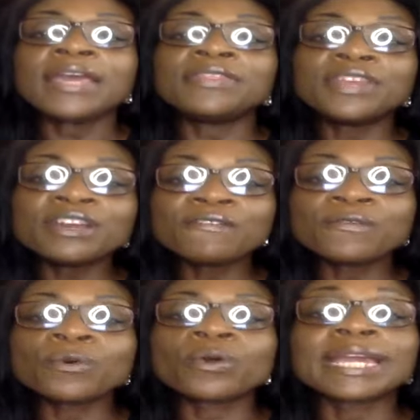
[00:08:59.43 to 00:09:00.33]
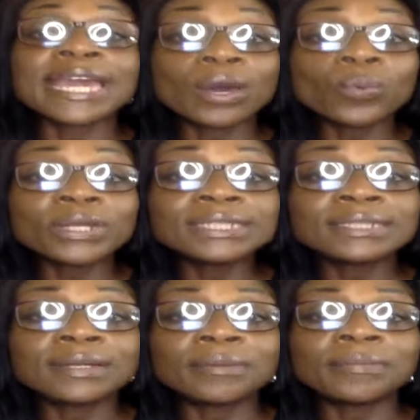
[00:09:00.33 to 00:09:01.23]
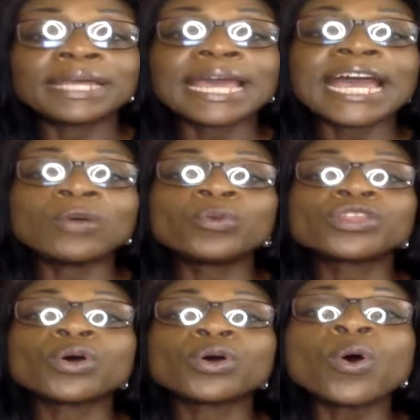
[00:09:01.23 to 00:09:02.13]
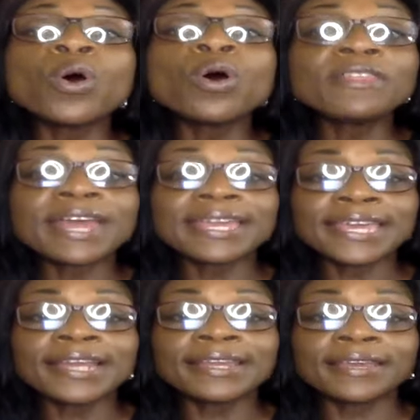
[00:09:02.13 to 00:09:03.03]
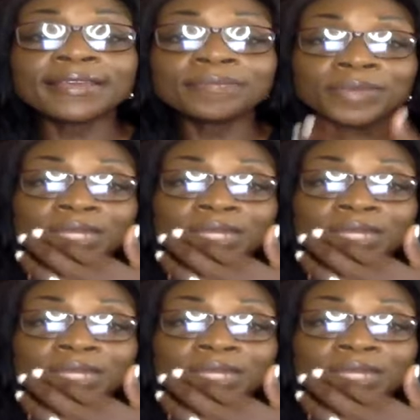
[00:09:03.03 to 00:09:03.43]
Therefore, get wisdom, and with all thy getting,